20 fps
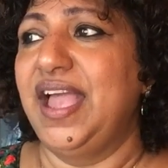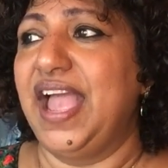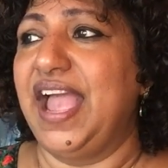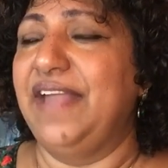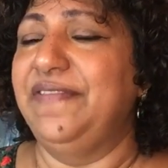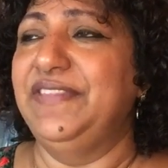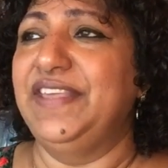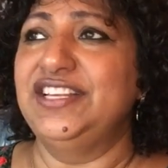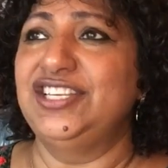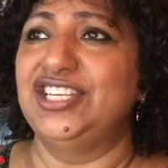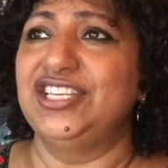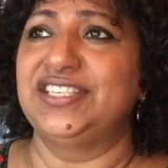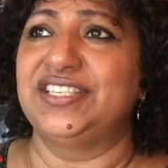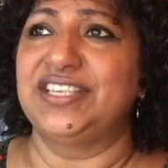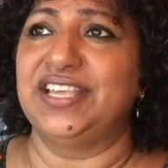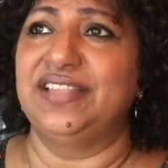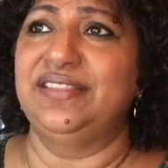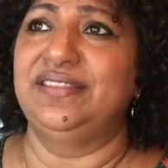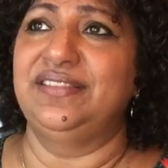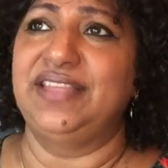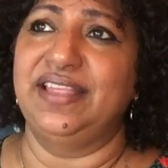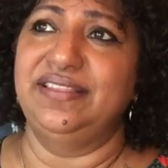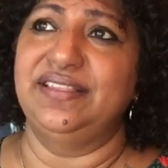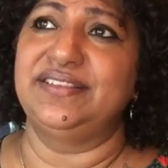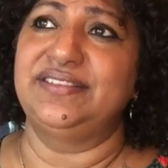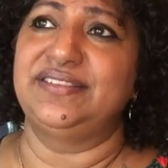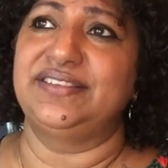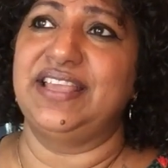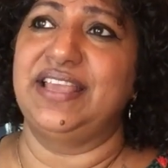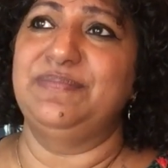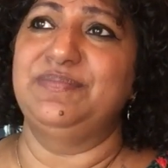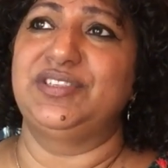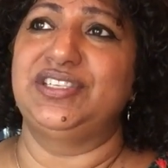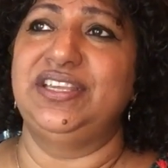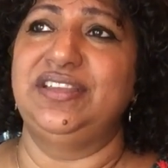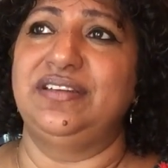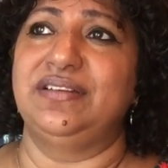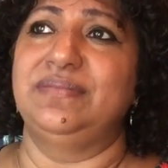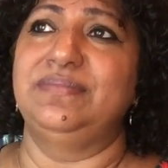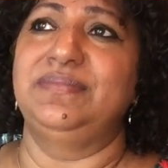And then she said, then the same
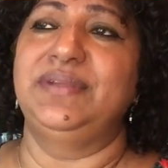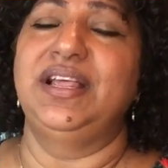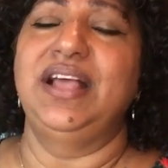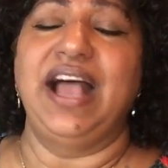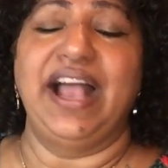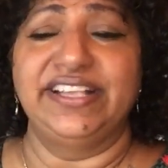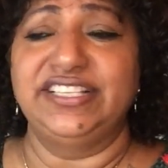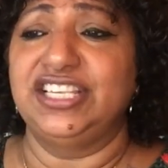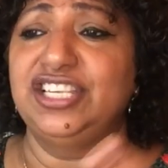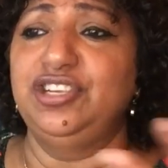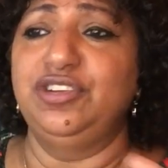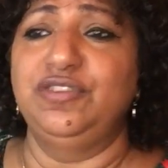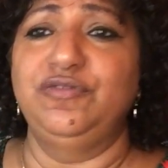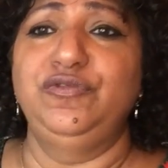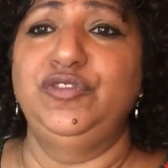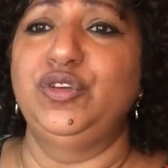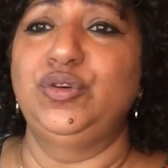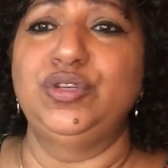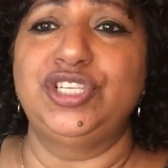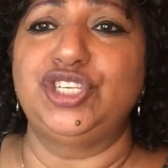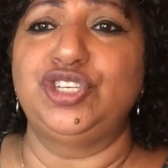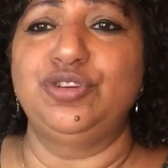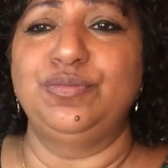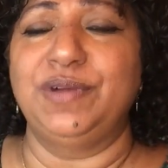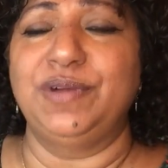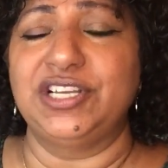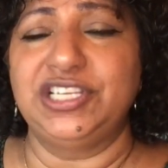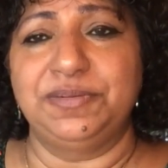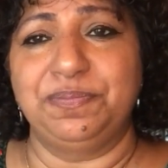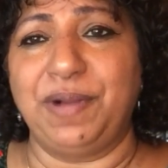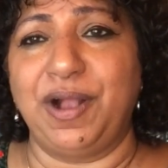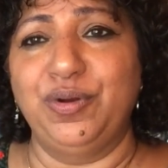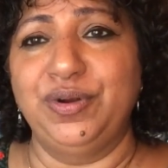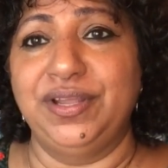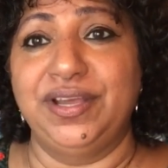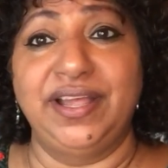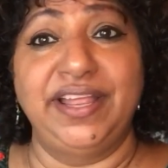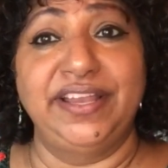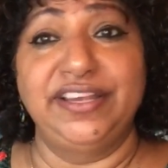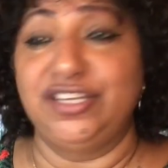serum, I said, you've used too much
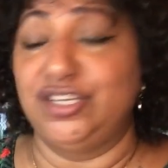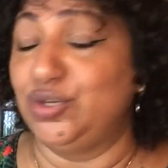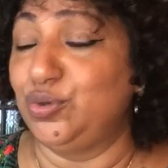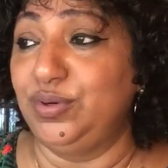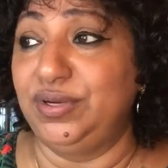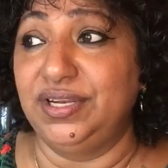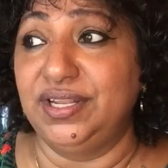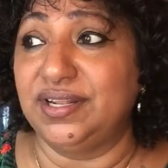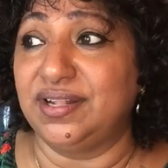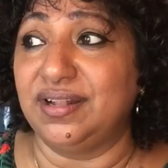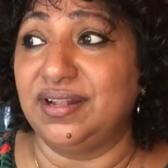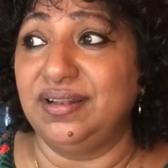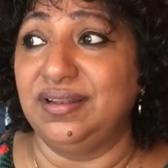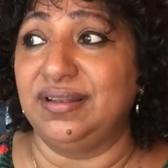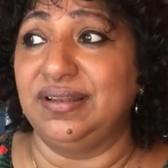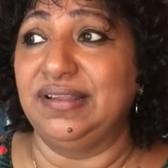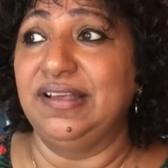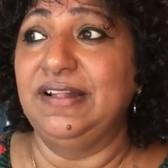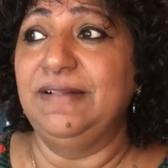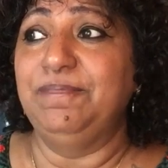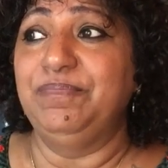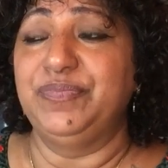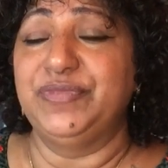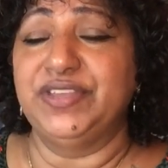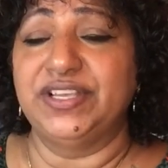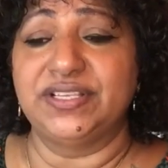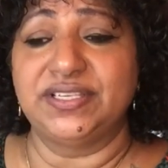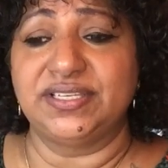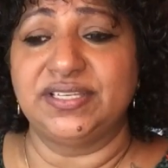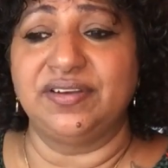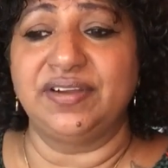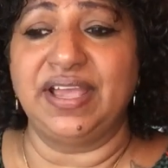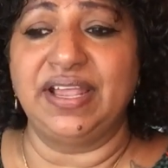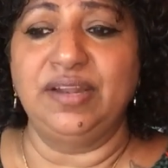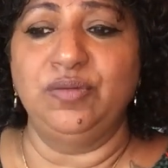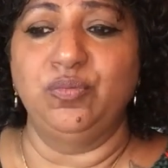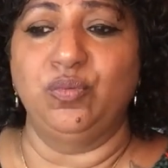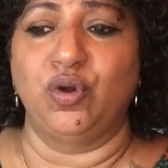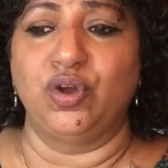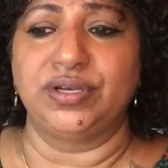powder and too little uh,
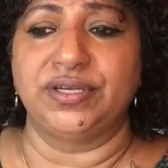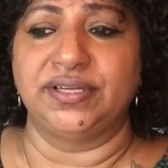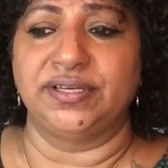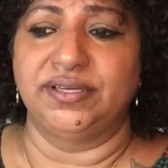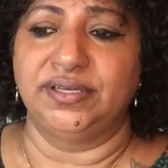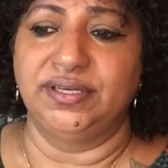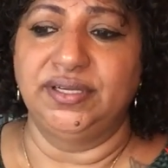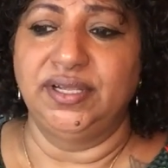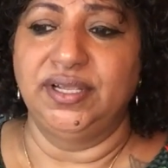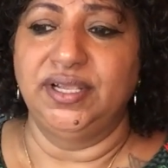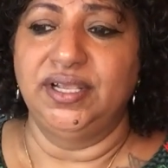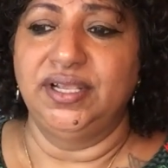sterile water.